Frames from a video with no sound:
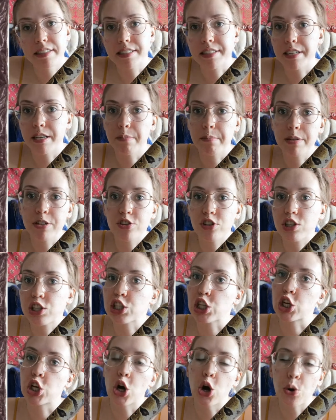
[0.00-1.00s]
going to be just
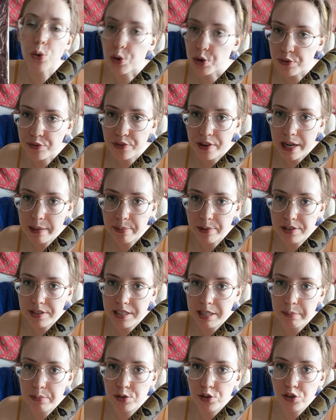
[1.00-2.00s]
a cocoa fiber
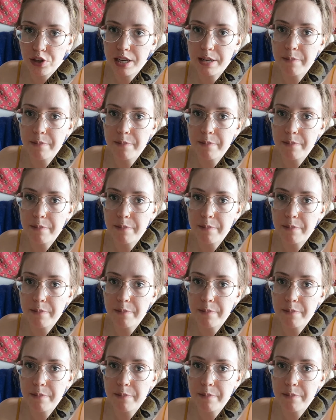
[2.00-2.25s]
substrate.